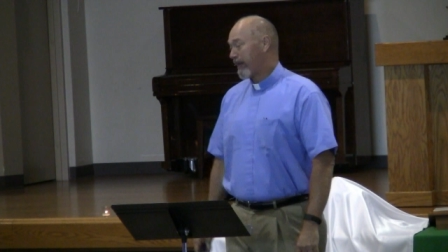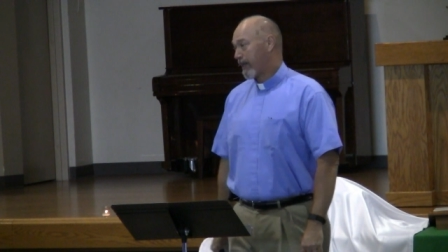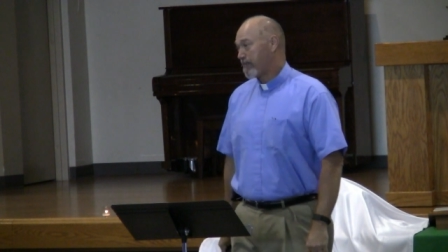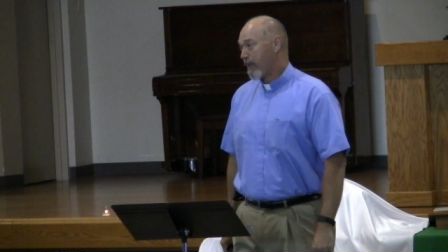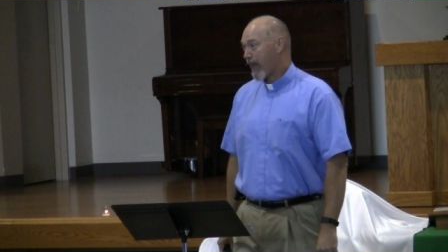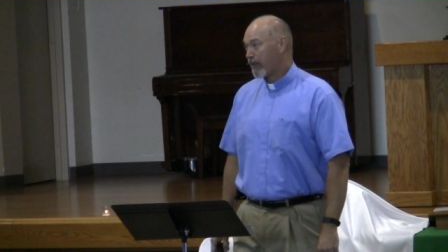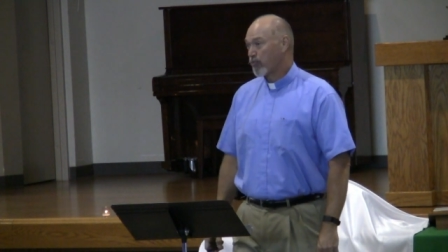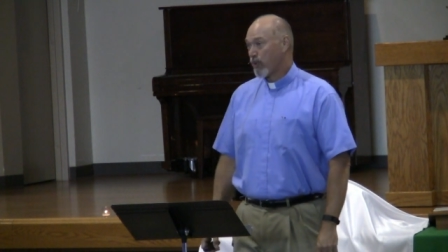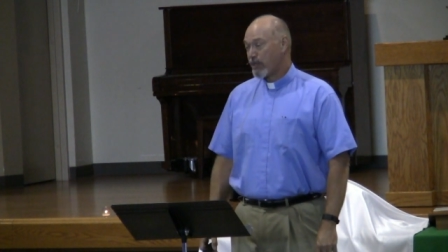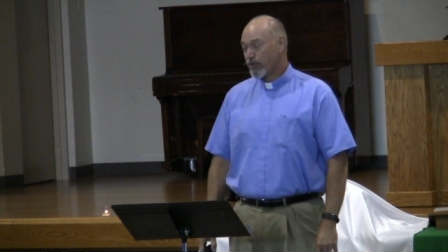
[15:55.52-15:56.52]
that can make
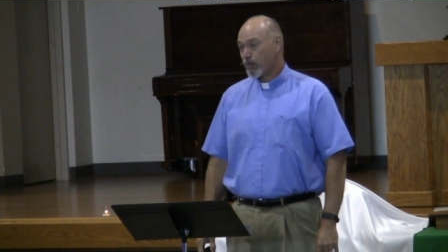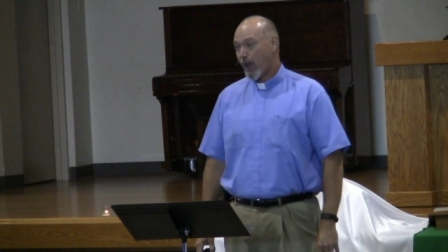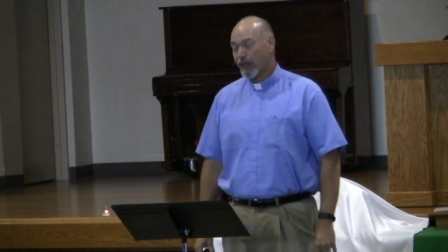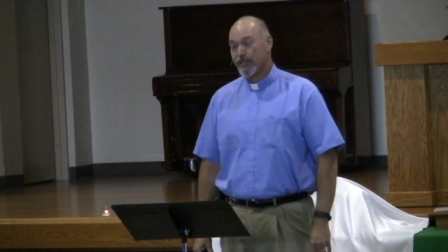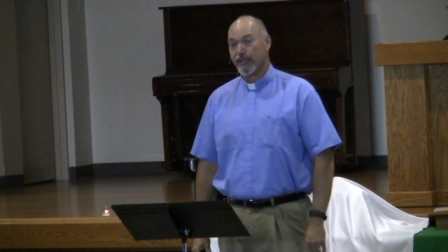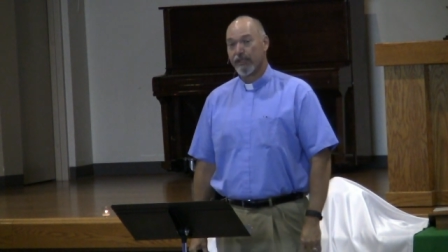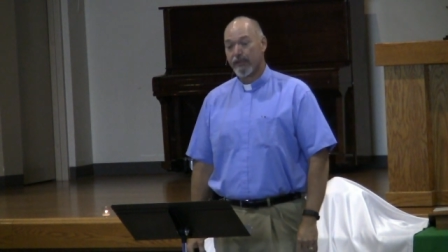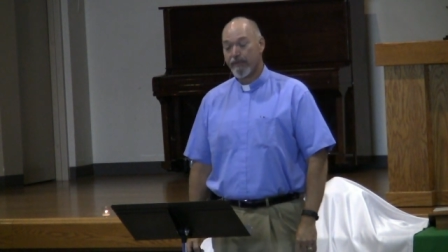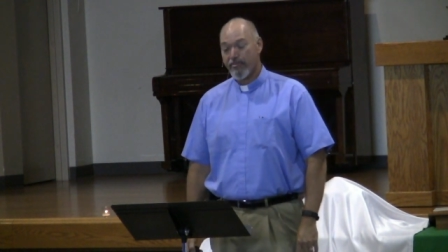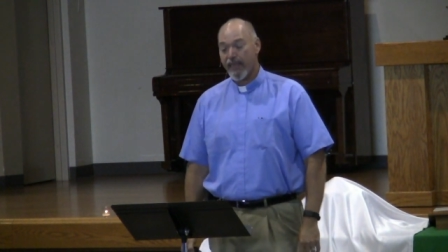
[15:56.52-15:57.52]

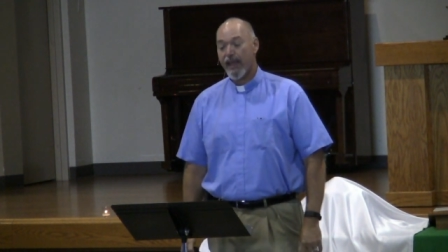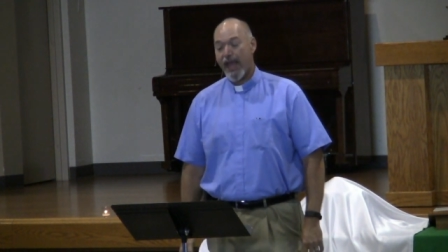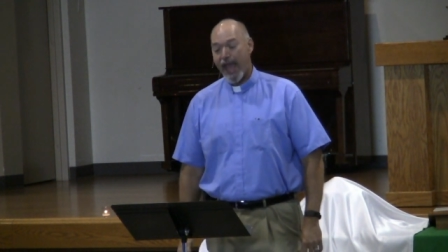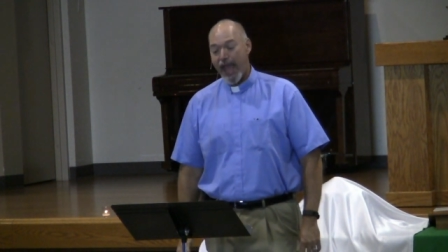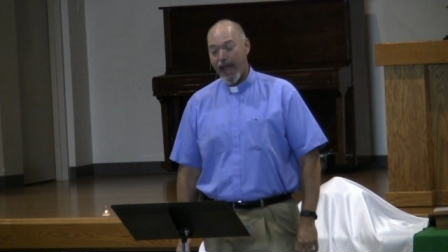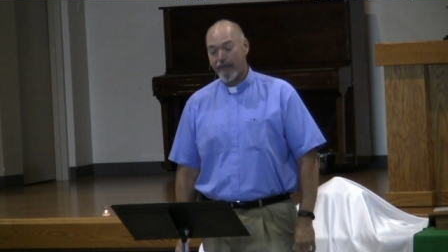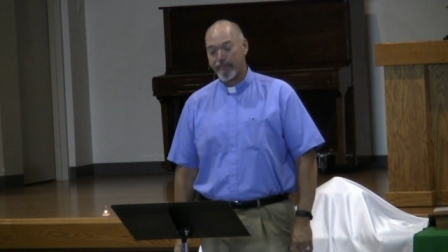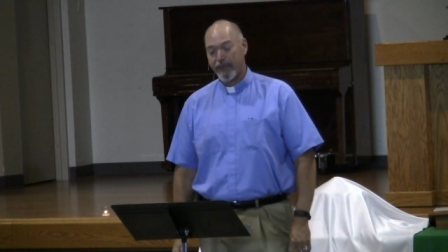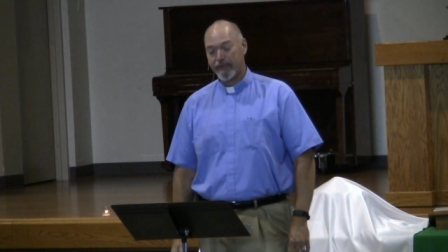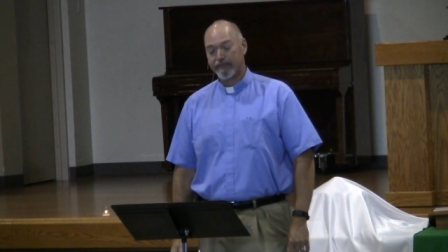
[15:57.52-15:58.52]
resurrection
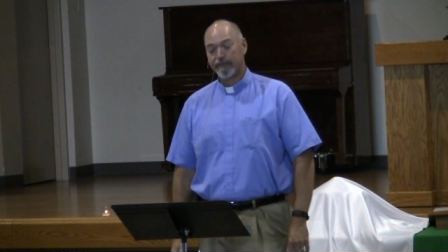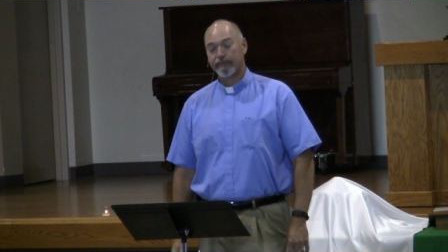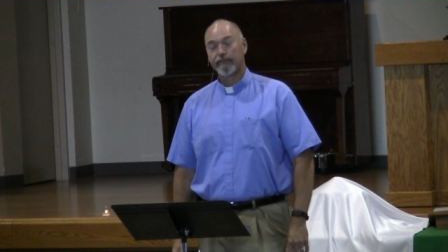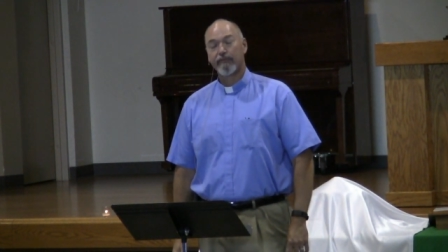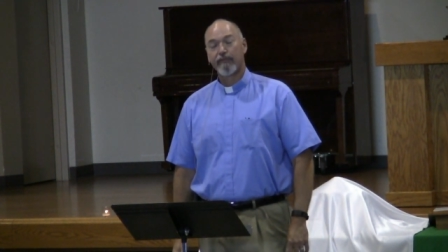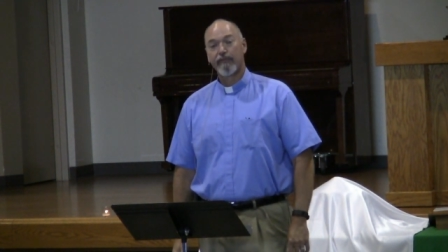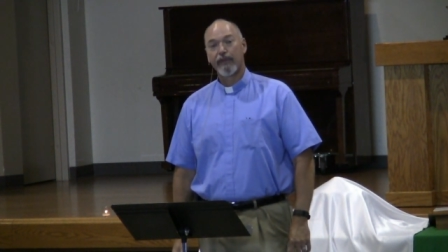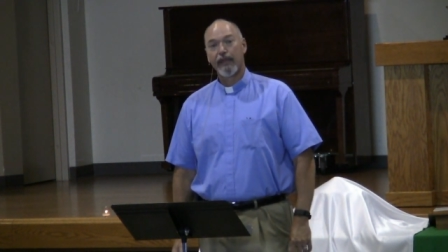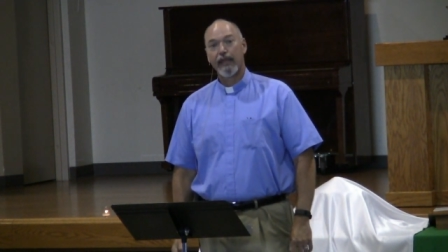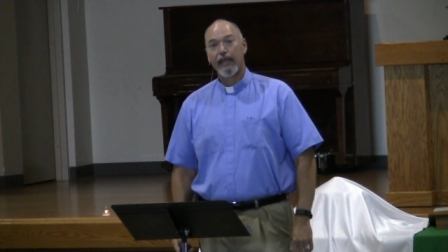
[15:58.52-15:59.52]
happen.
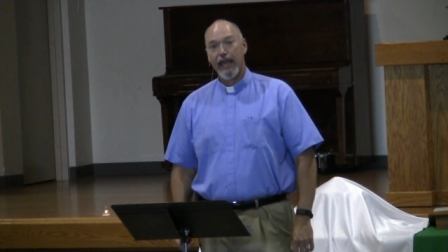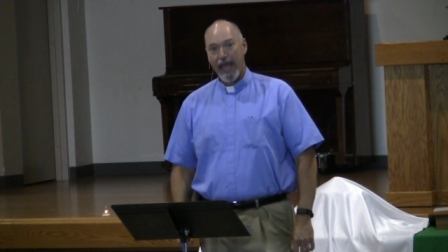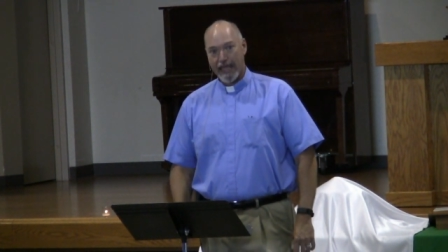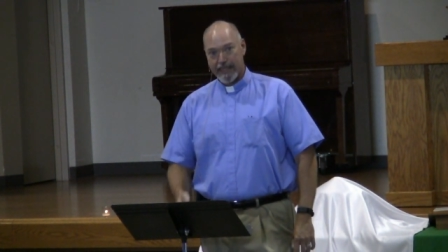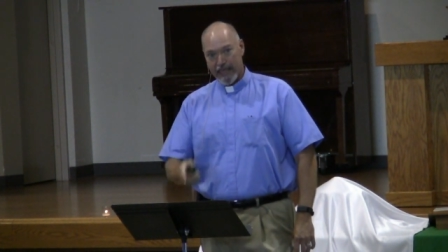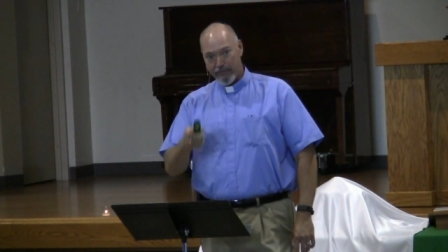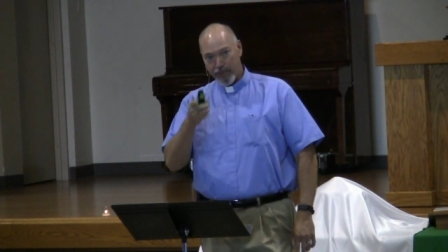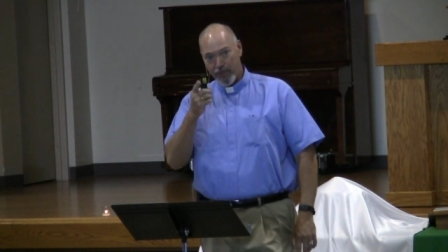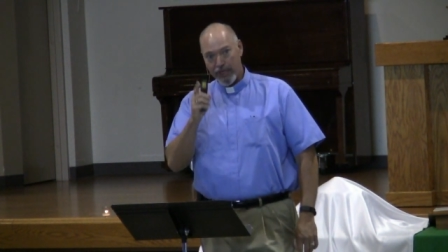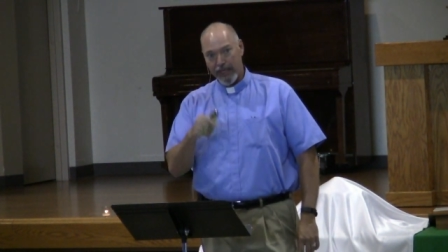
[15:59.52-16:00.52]
As he
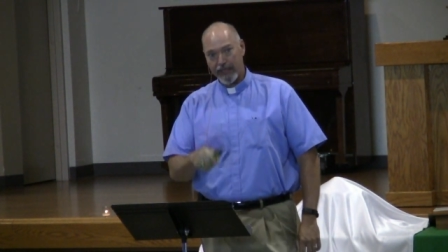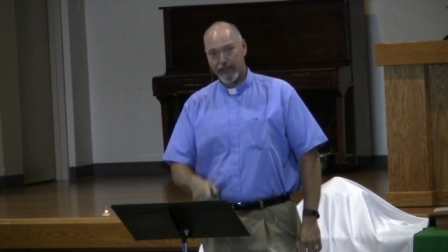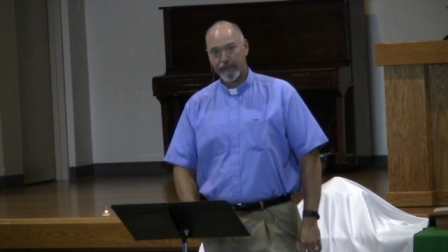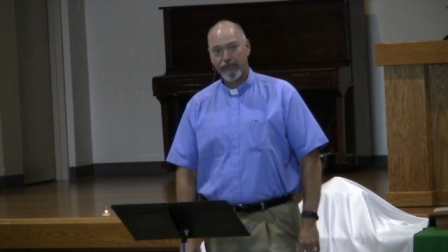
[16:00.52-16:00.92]
put it,